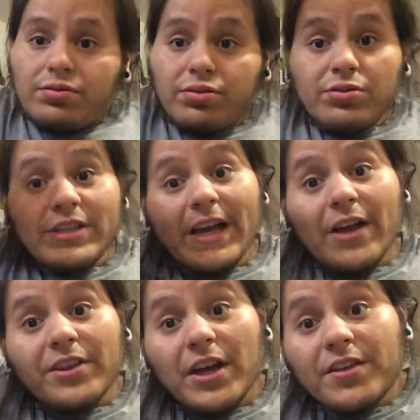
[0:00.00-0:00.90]
check
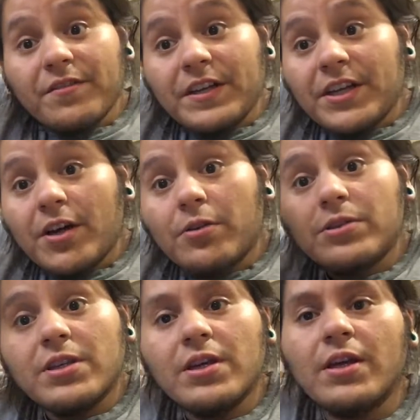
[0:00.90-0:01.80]
out the other
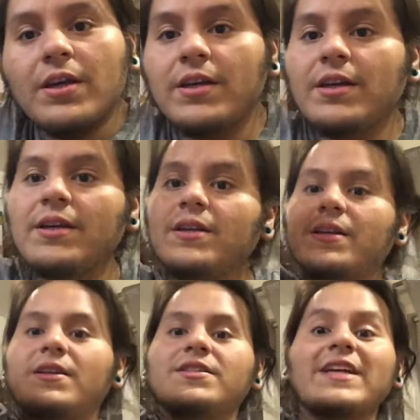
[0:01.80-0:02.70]
videos,
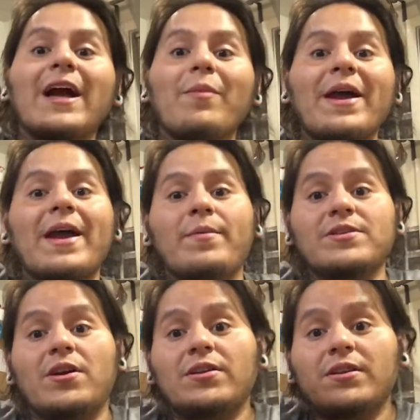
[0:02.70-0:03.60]
check out my
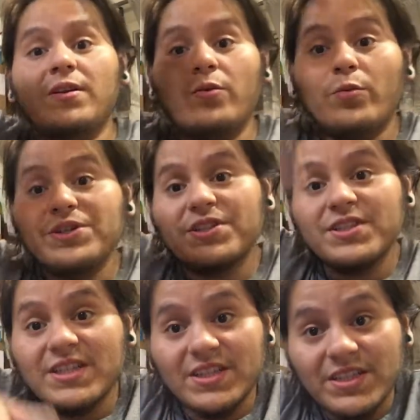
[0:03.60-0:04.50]
Amazon
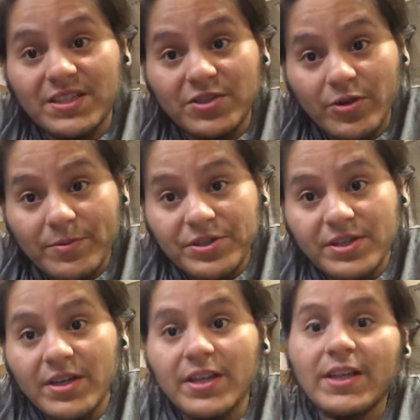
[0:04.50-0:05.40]
wishlist in the
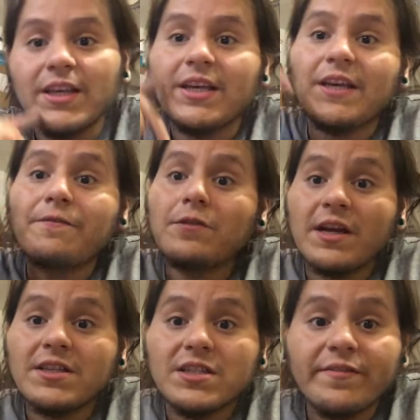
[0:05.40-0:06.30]
description. If you
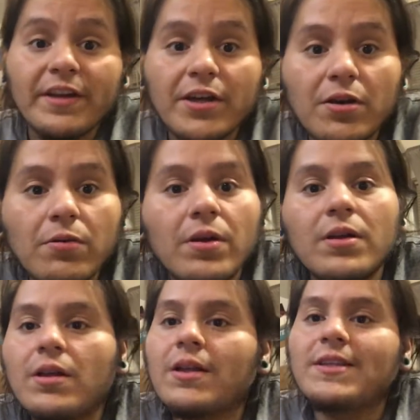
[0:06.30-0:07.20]
like this video,
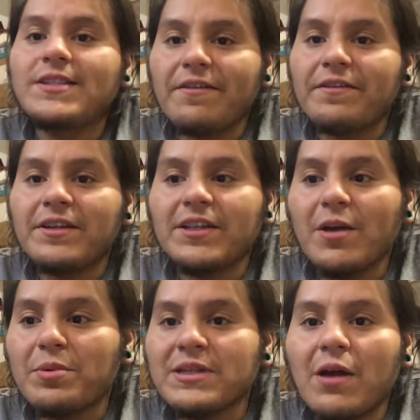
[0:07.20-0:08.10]
definitely
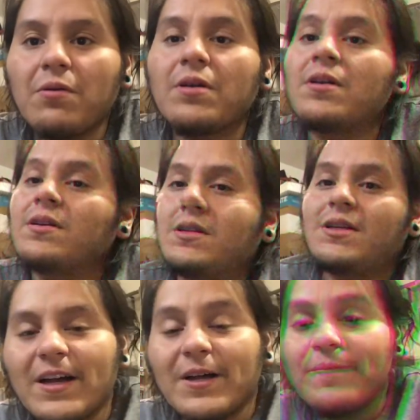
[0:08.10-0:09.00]
help us out.
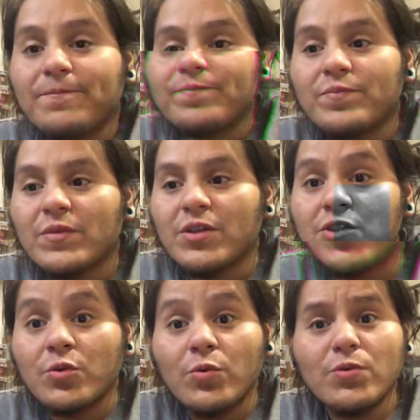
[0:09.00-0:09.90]
The
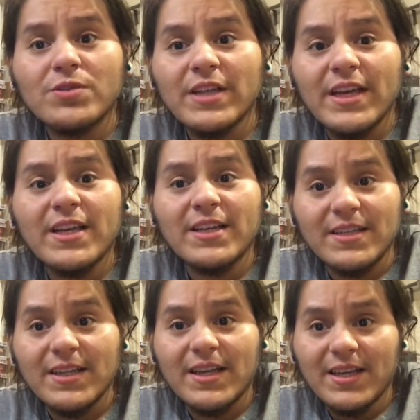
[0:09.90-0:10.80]
tools, they
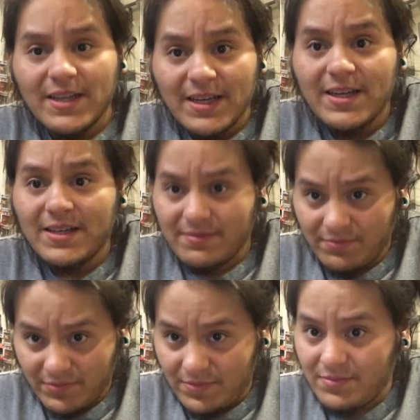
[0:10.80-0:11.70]
get
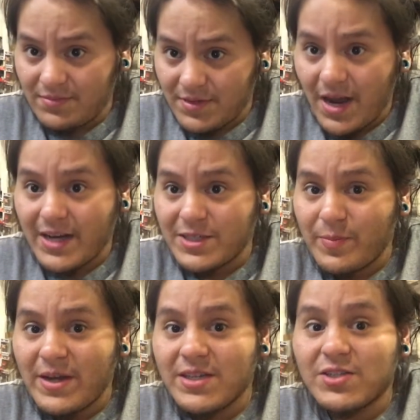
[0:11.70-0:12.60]
kind of
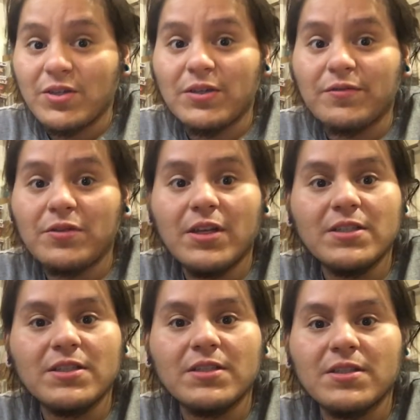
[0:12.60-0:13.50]
spendy, so if you'd like
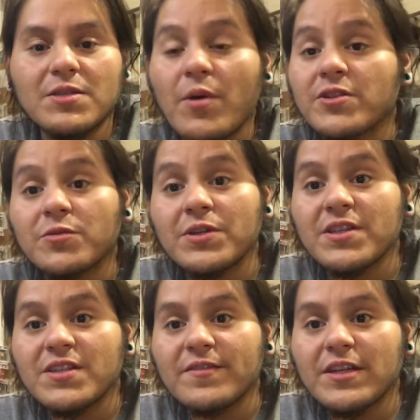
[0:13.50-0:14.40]
to sponsor one of
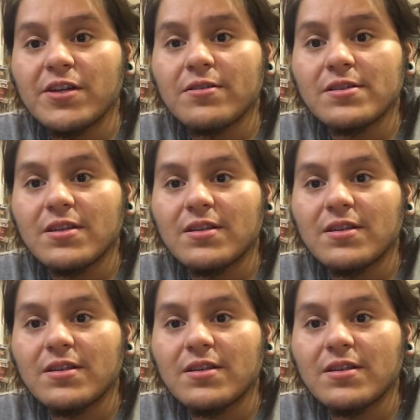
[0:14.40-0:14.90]
these videos,